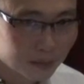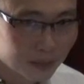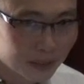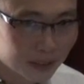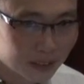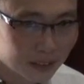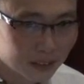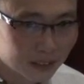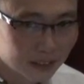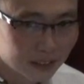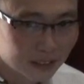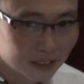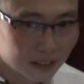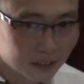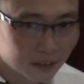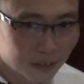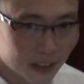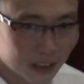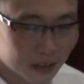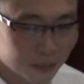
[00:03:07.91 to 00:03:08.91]
been
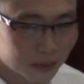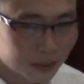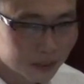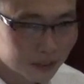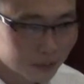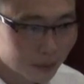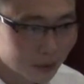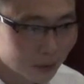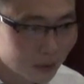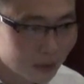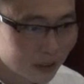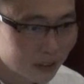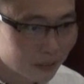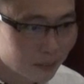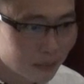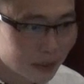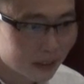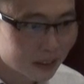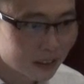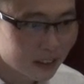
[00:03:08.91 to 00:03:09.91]
available
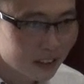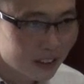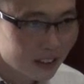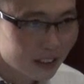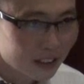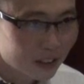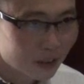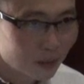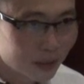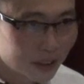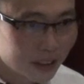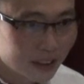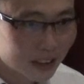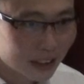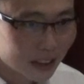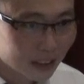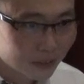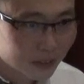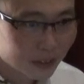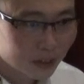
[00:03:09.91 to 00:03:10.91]
between
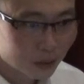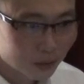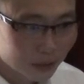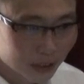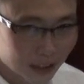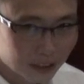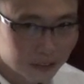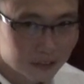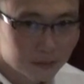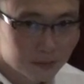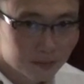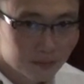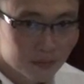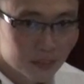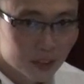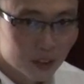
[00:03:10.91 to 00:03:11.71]
mid-2011 to now.